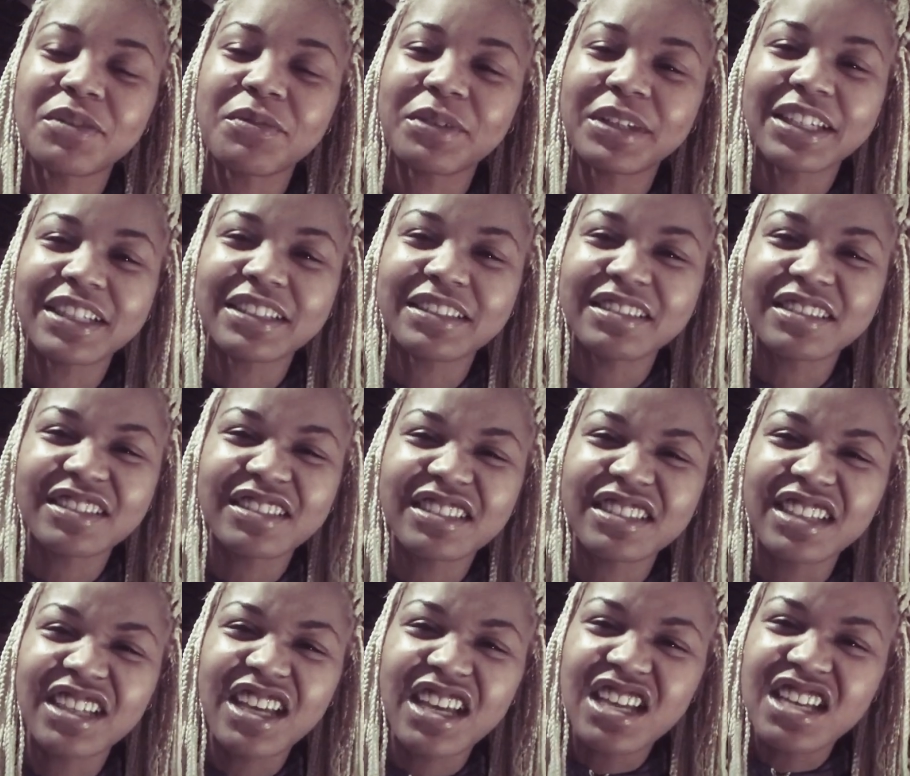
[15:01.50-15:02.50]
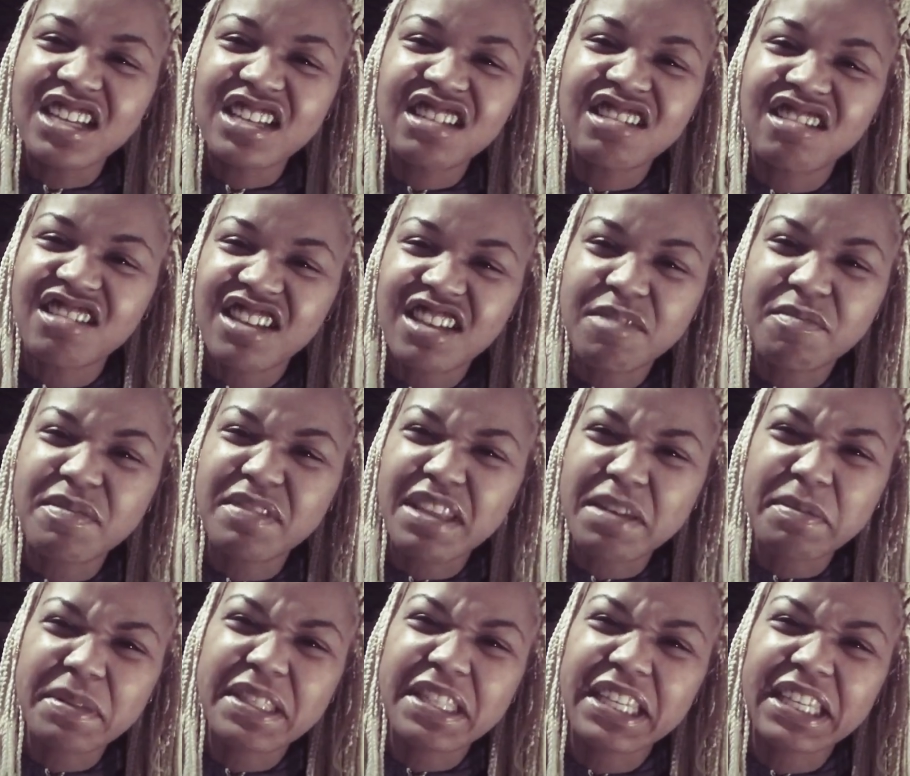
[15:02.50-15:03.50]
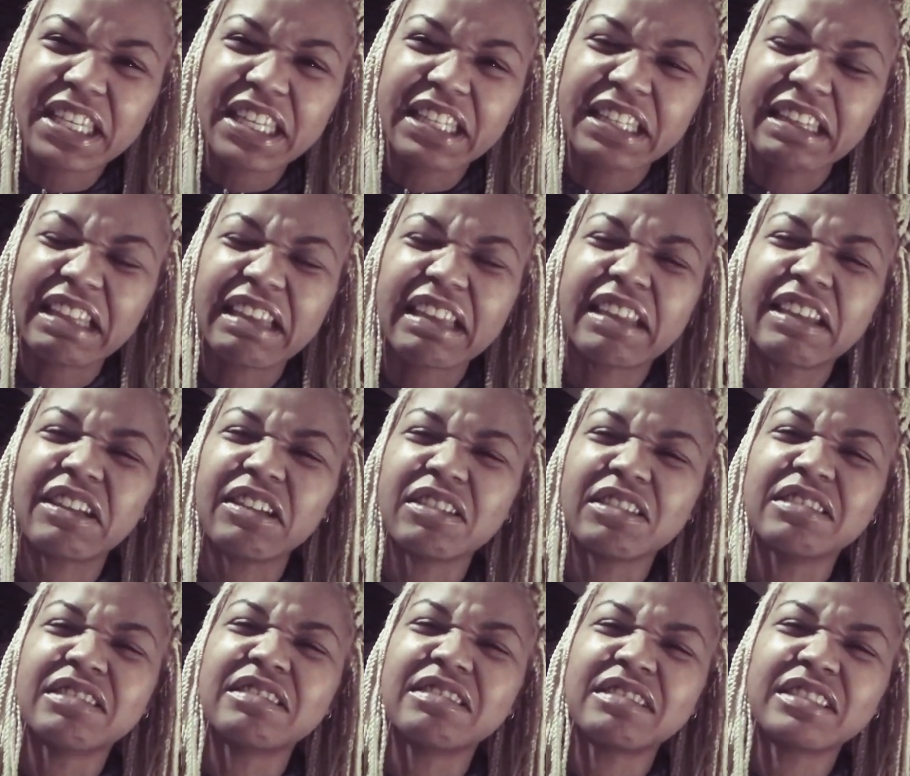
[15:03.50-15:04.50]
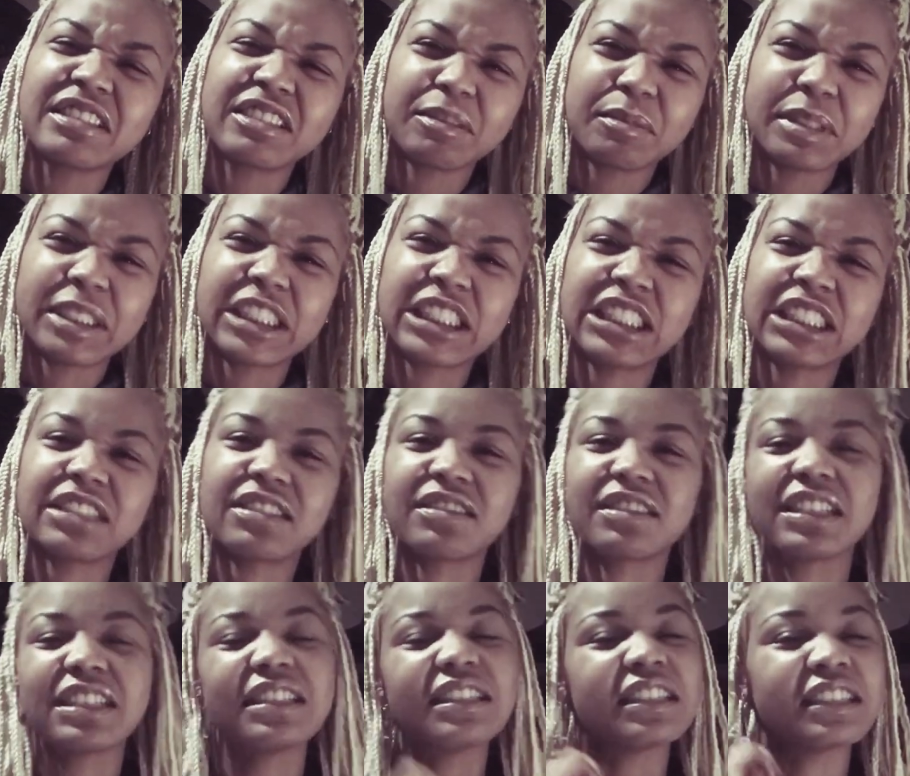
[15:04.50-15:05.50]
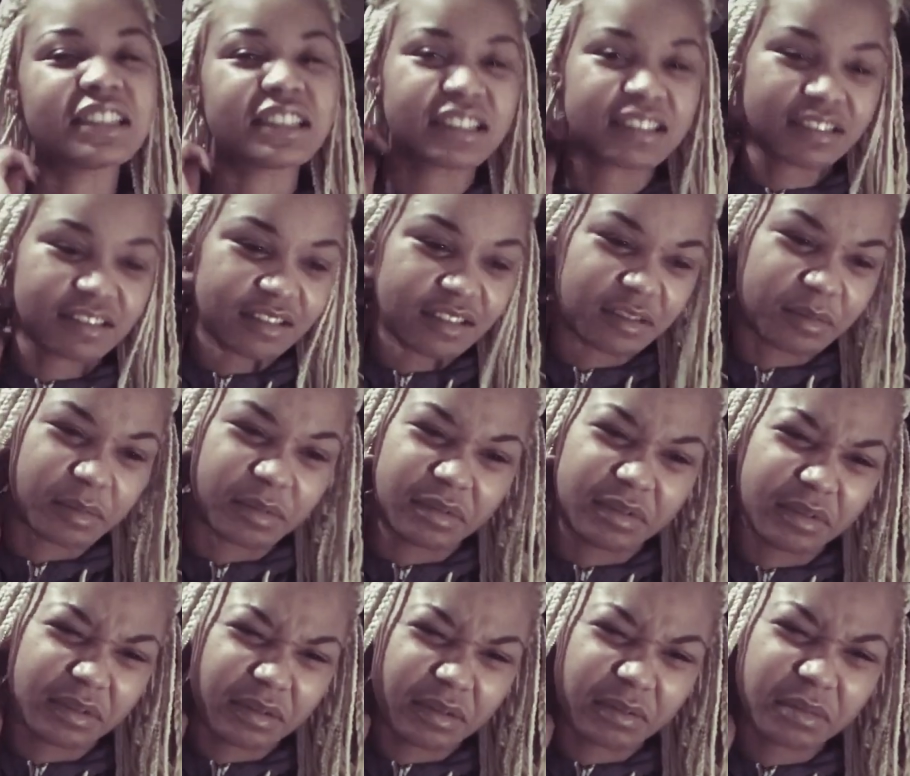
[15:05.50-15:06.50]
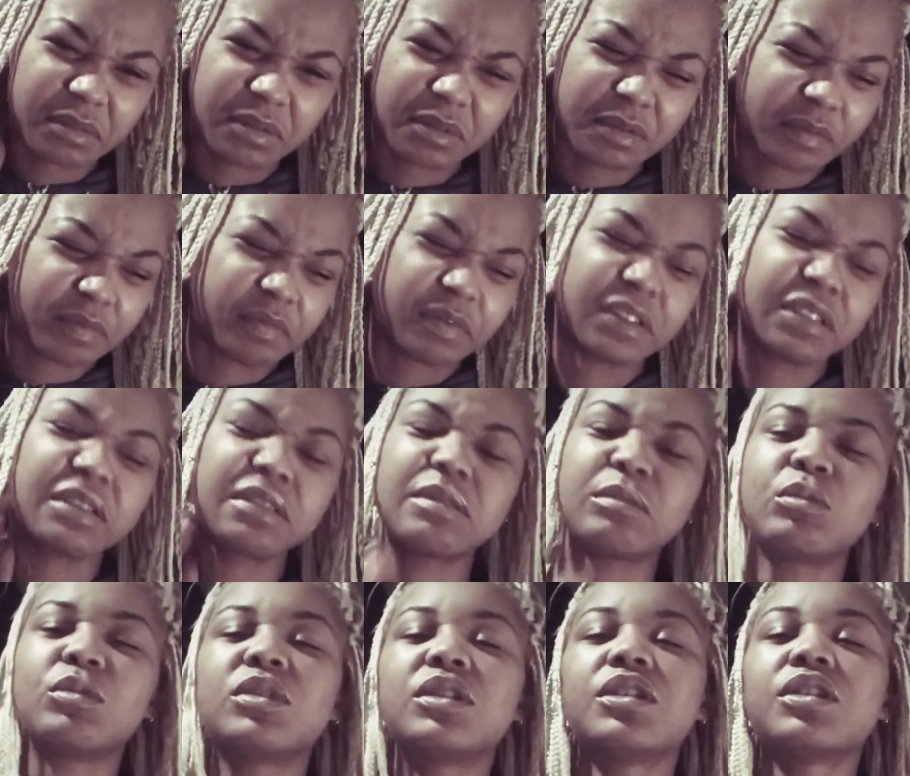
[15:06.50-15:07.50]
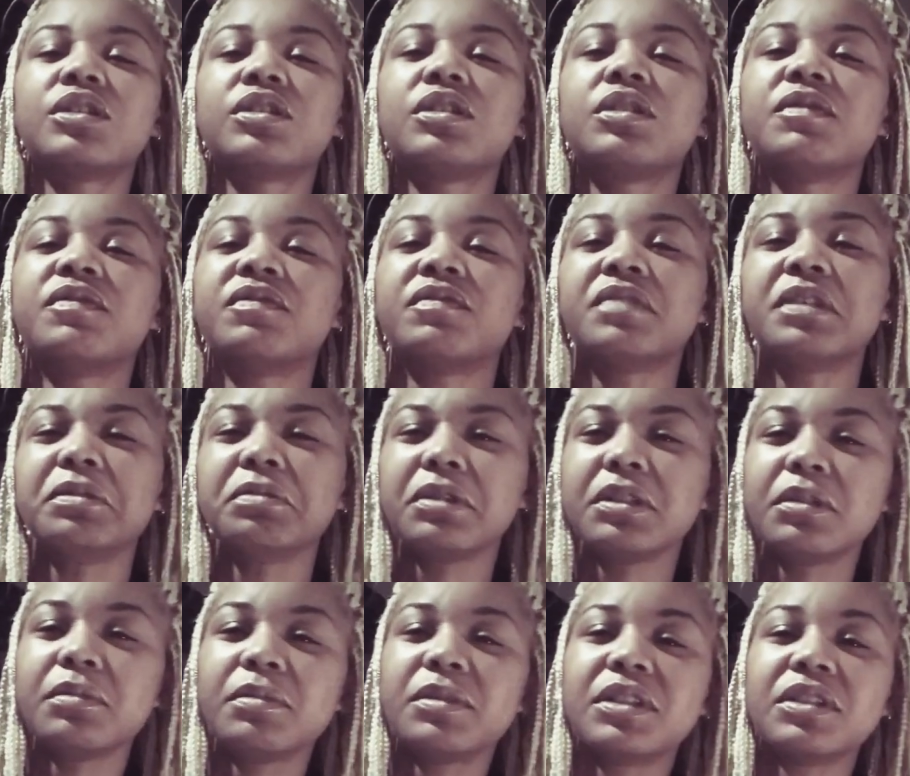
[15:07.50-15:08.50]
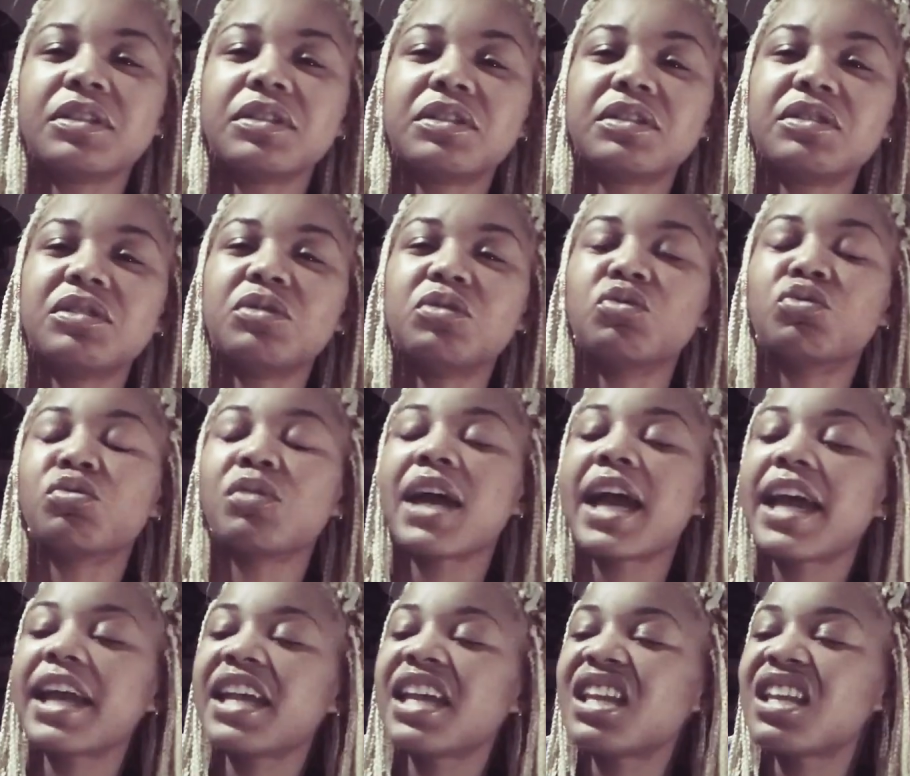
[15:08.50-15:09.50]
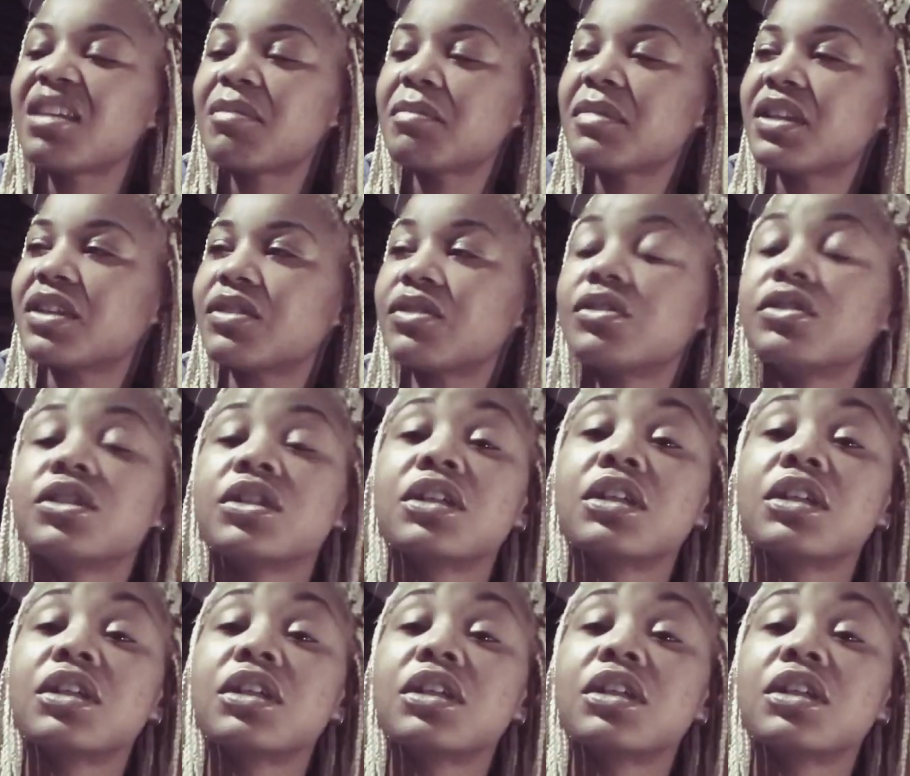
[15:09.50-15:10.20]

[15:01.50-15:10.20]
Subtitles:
when they be sticking their dick in girls and they be shitting on their dick. What the fuck, you nasty, funky bitch. You raggedy bitch.